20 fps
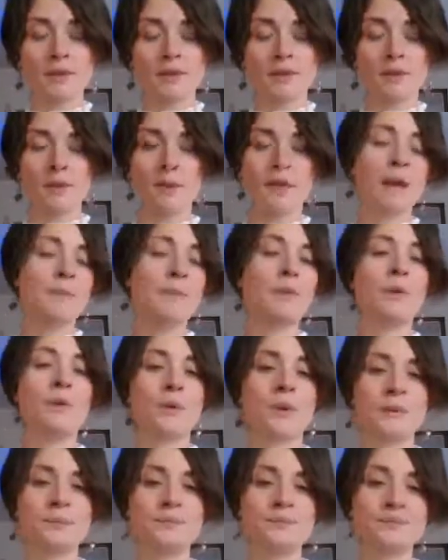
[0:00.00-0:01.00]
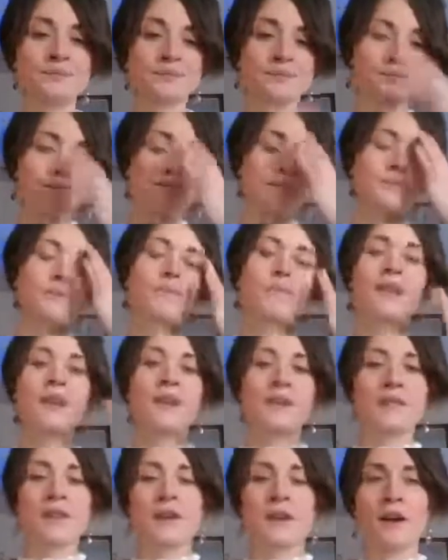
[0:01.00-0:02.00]
So, Capricorn,
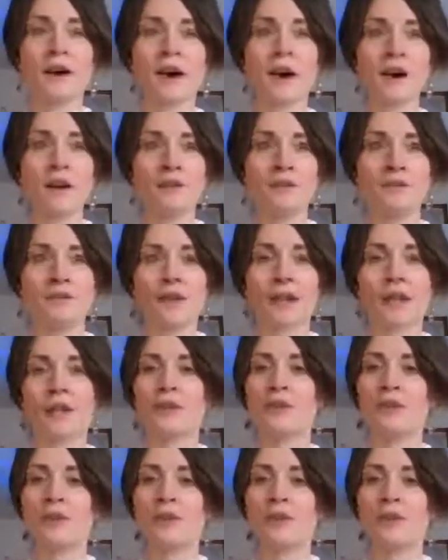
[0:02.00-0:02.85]
I think of like